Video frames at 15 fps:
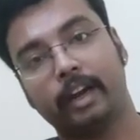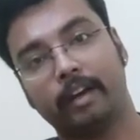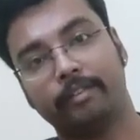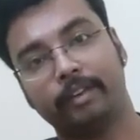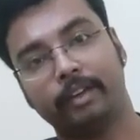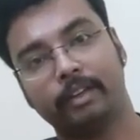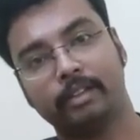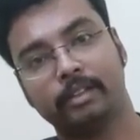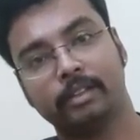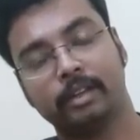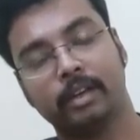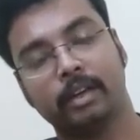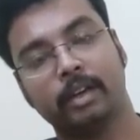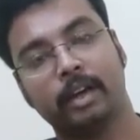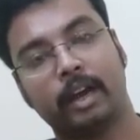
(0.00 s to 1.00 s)
graphics
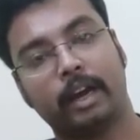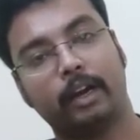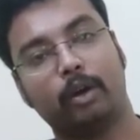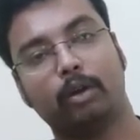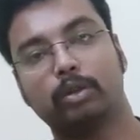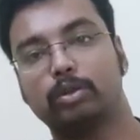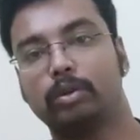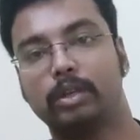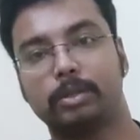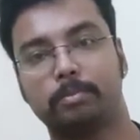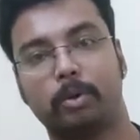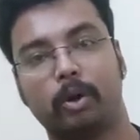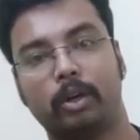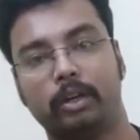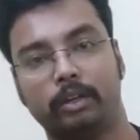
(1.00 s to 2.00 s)
and also a
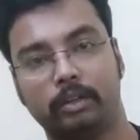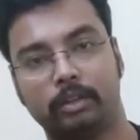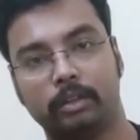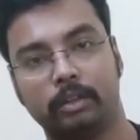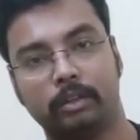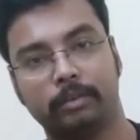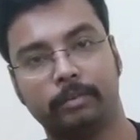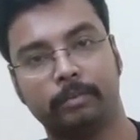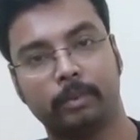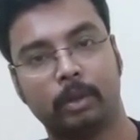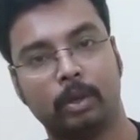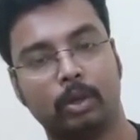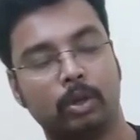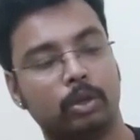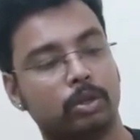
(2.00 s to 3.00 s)
spoiler.
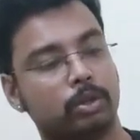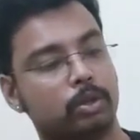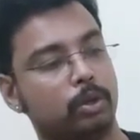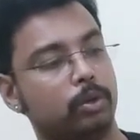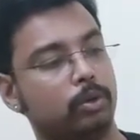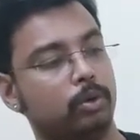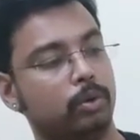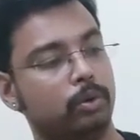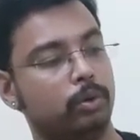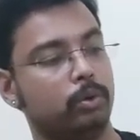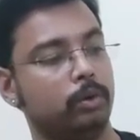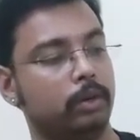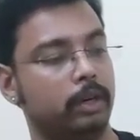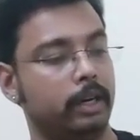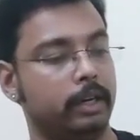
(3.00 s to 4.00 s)
So
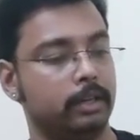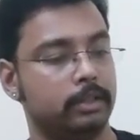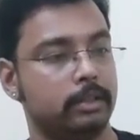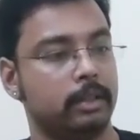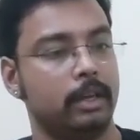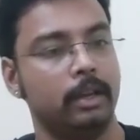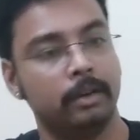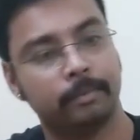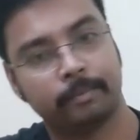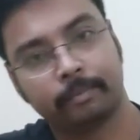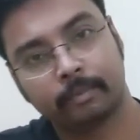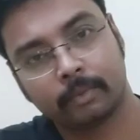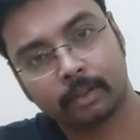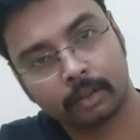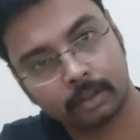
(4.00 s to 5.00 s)
let us see.
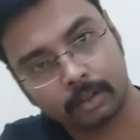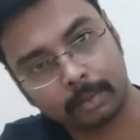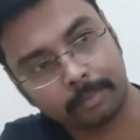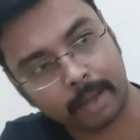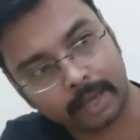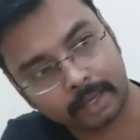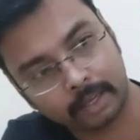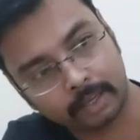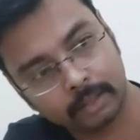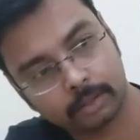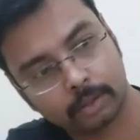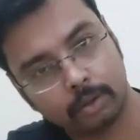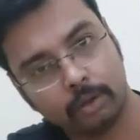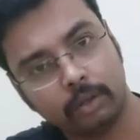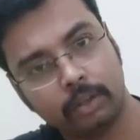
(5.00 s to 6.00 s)
The packing is
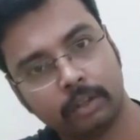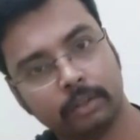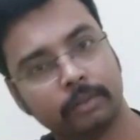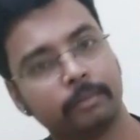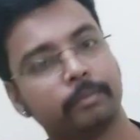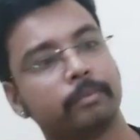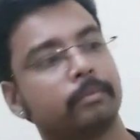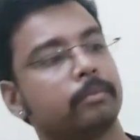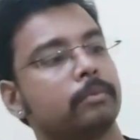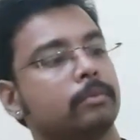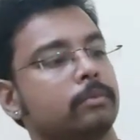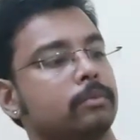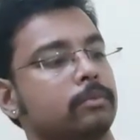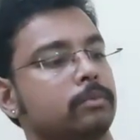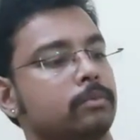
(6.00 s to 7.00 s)
good.
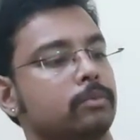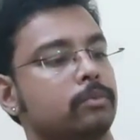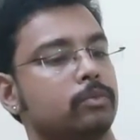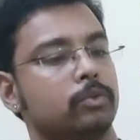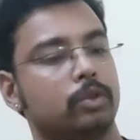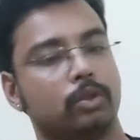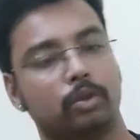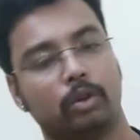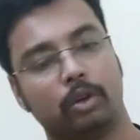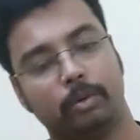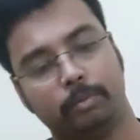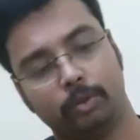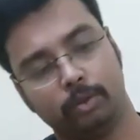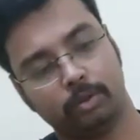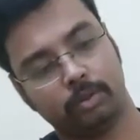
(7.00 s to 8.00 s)
So
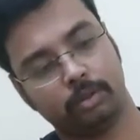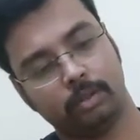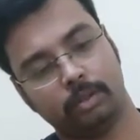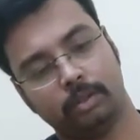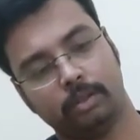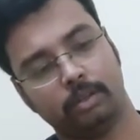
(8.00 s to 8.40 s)
almost